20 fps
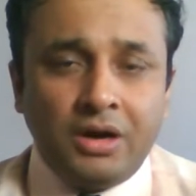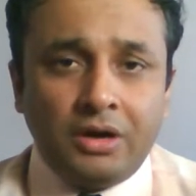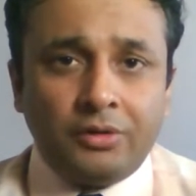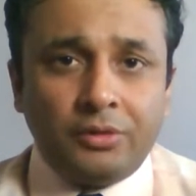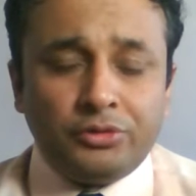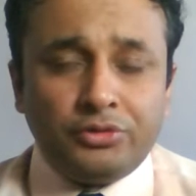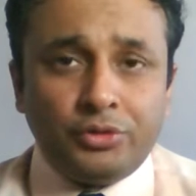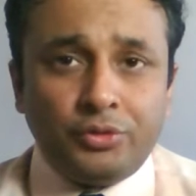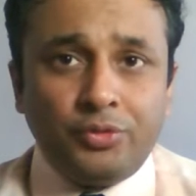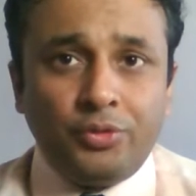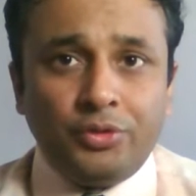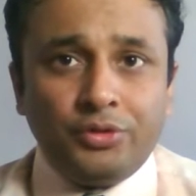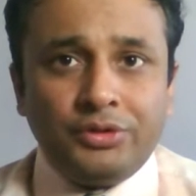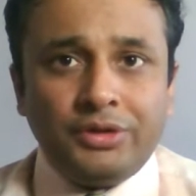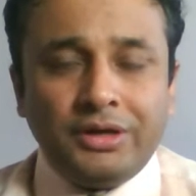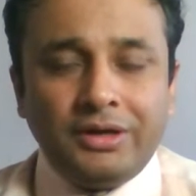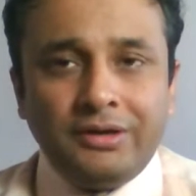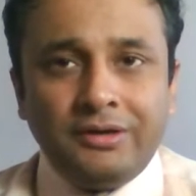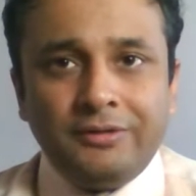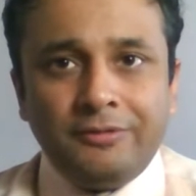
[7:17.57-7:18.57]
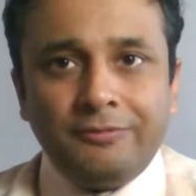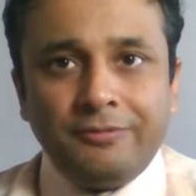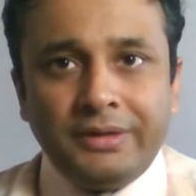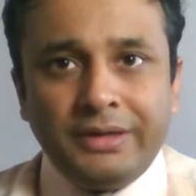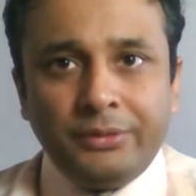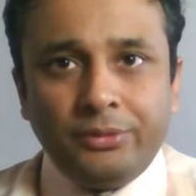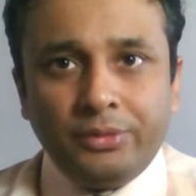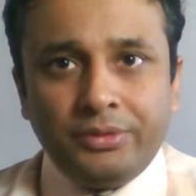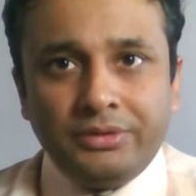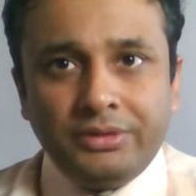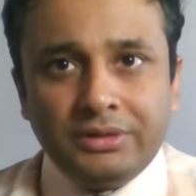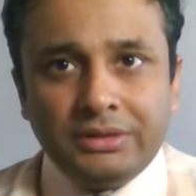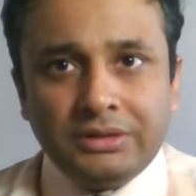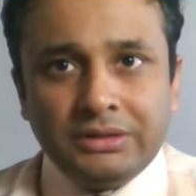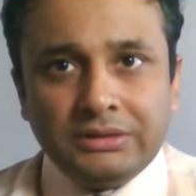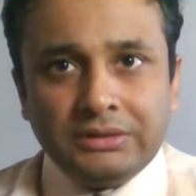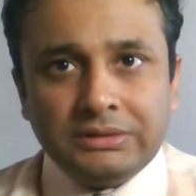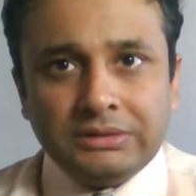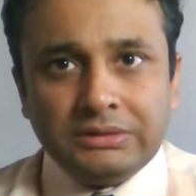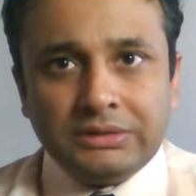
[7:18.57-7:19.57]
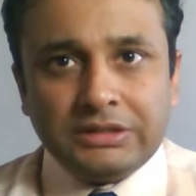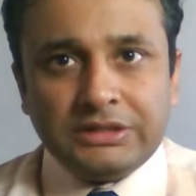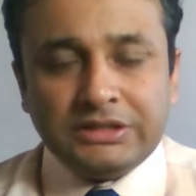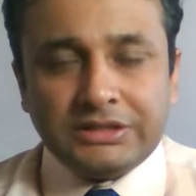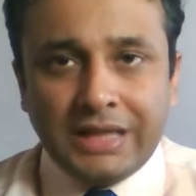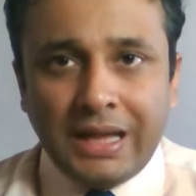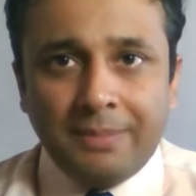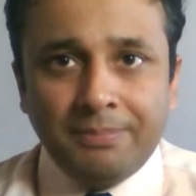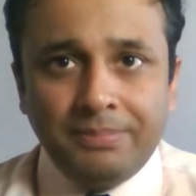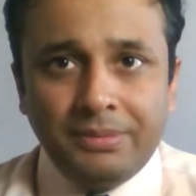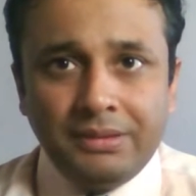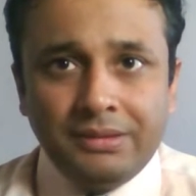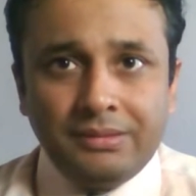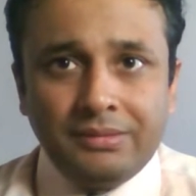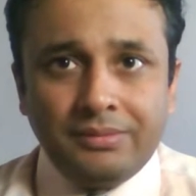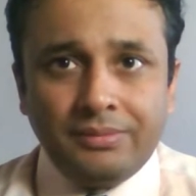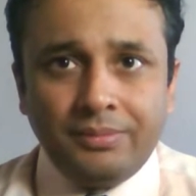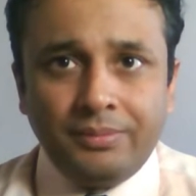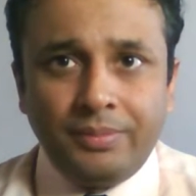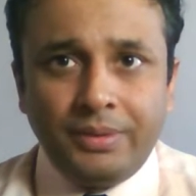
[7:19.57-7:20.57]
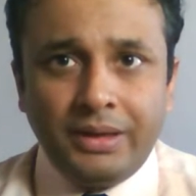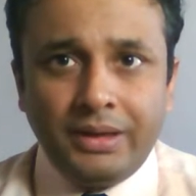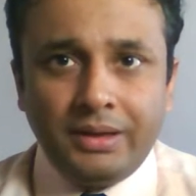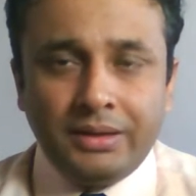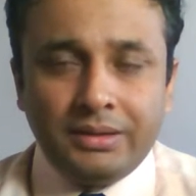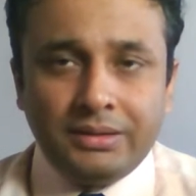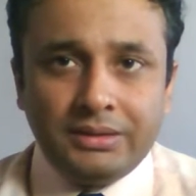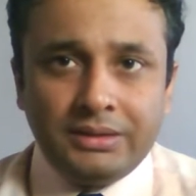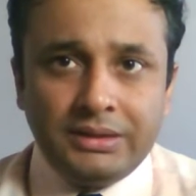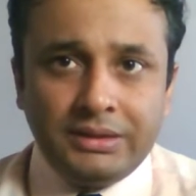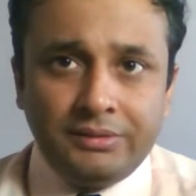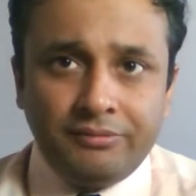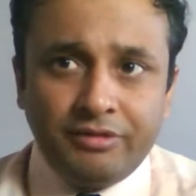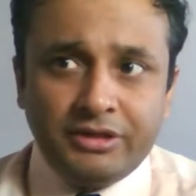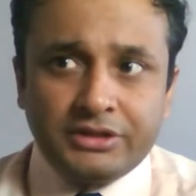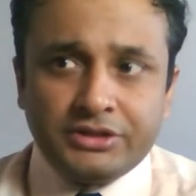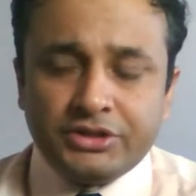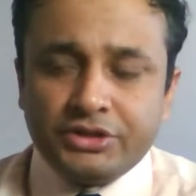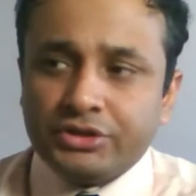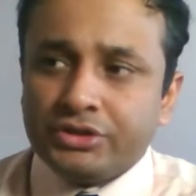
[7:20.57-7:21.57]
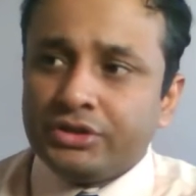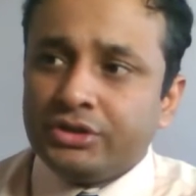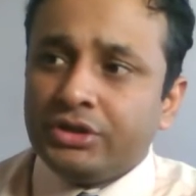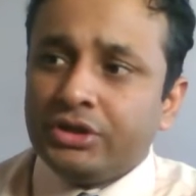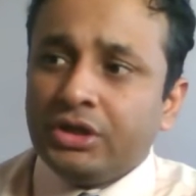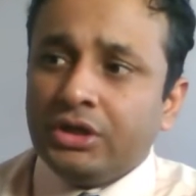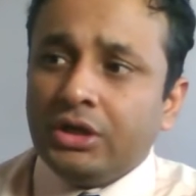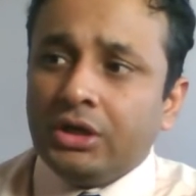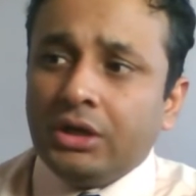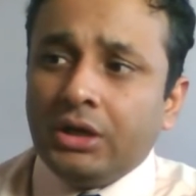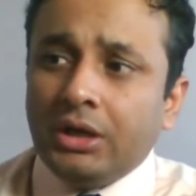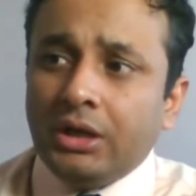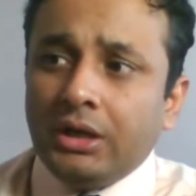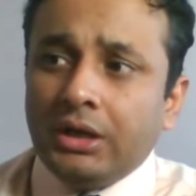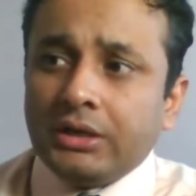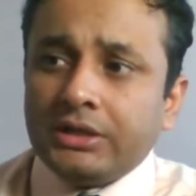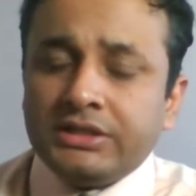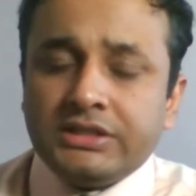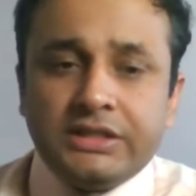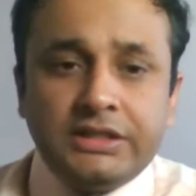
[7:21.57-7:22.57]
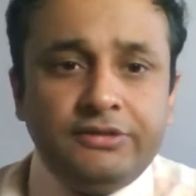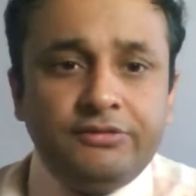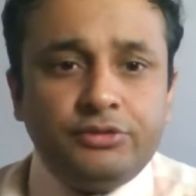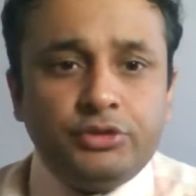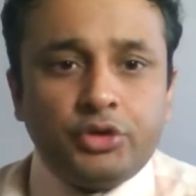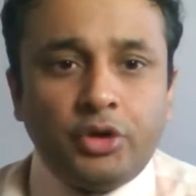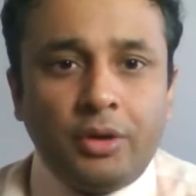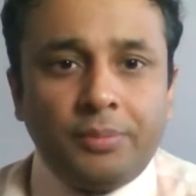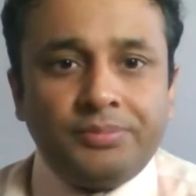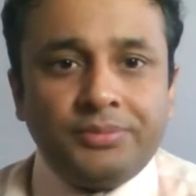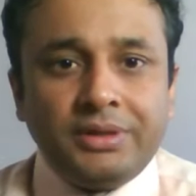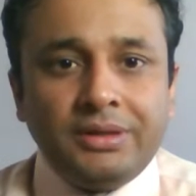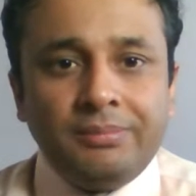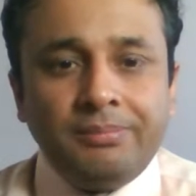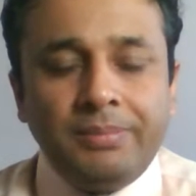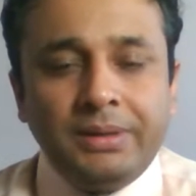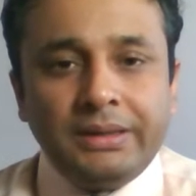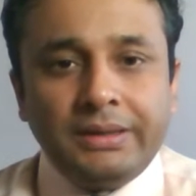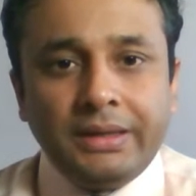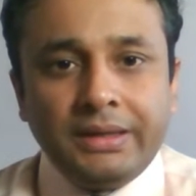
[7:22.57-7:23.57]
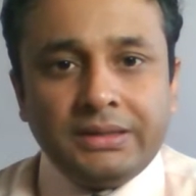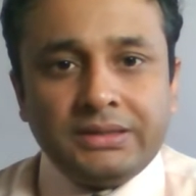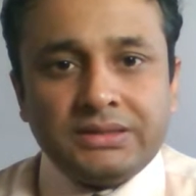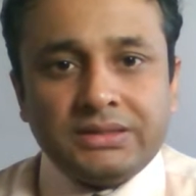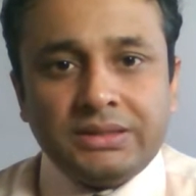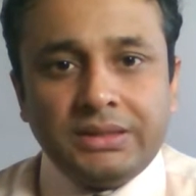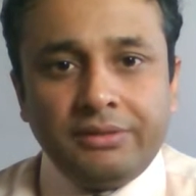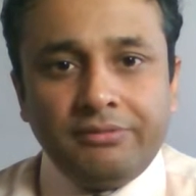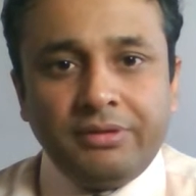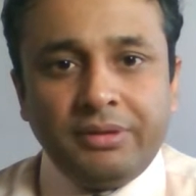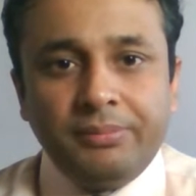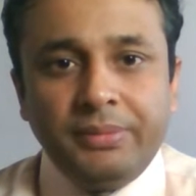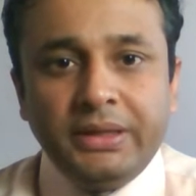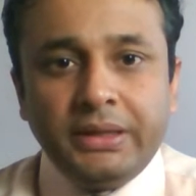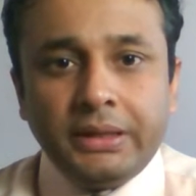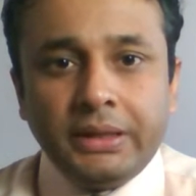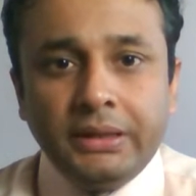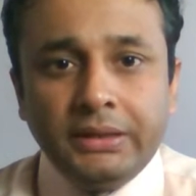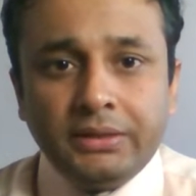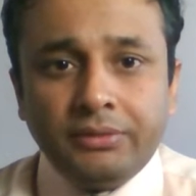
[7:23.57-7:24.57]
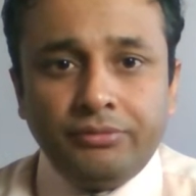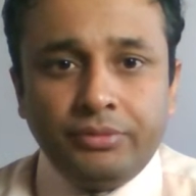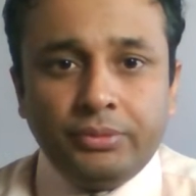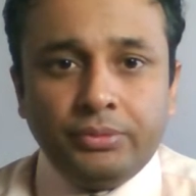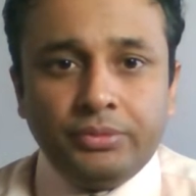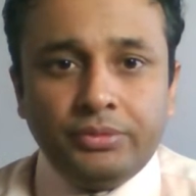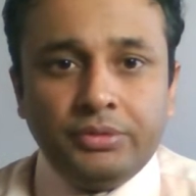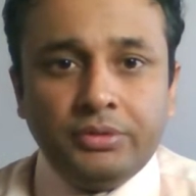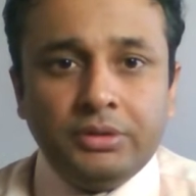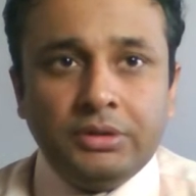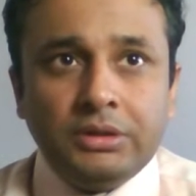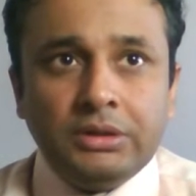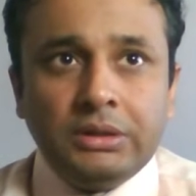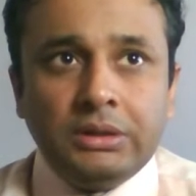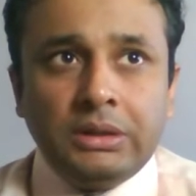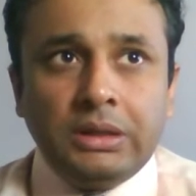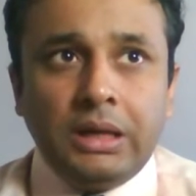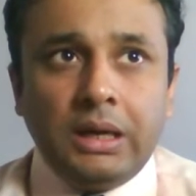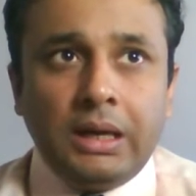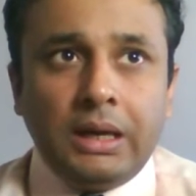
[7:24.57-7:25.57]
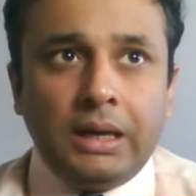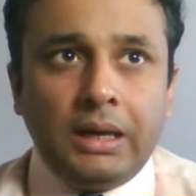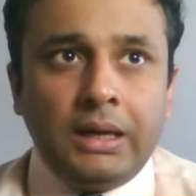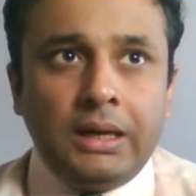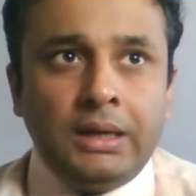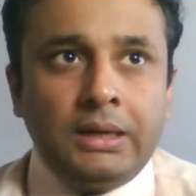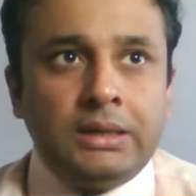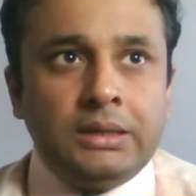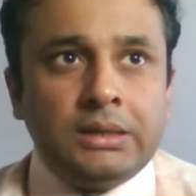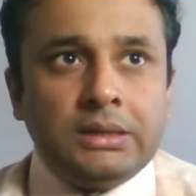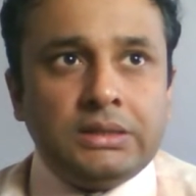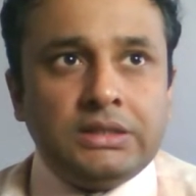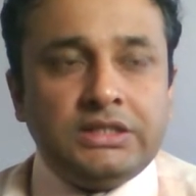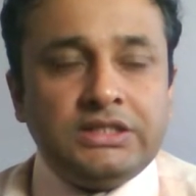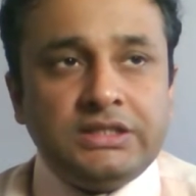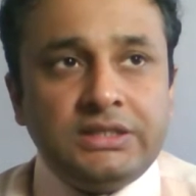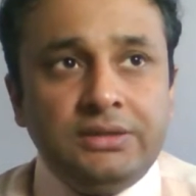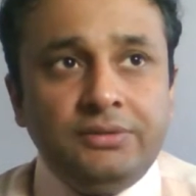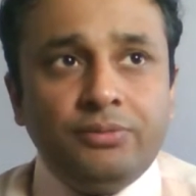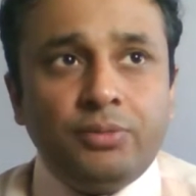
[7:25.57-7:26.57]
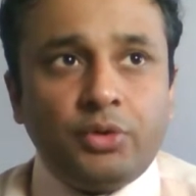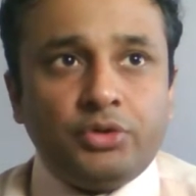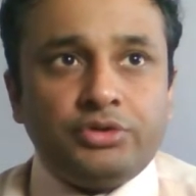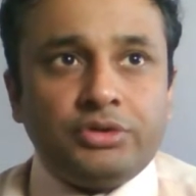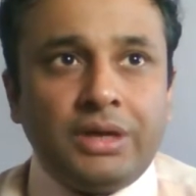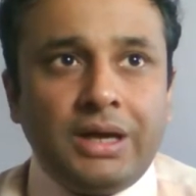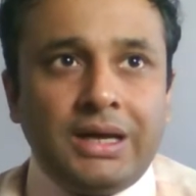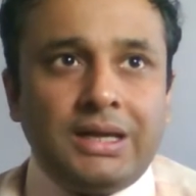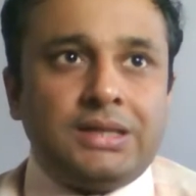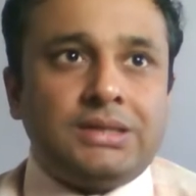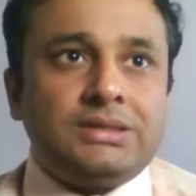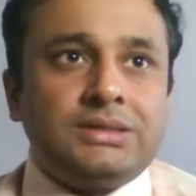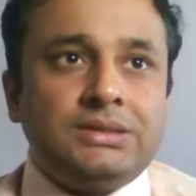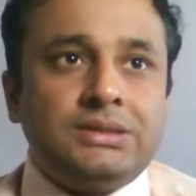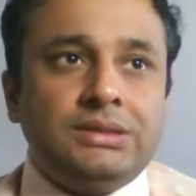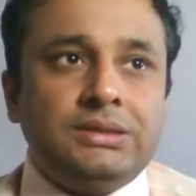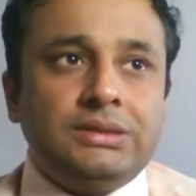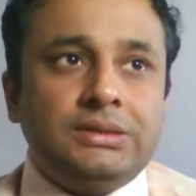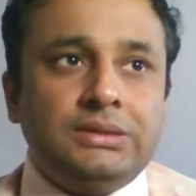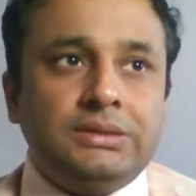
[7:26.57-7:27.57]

I'd also quote a very good example where in which Steve Jobs and Bill Gates they were being interviewed, and Steve was asked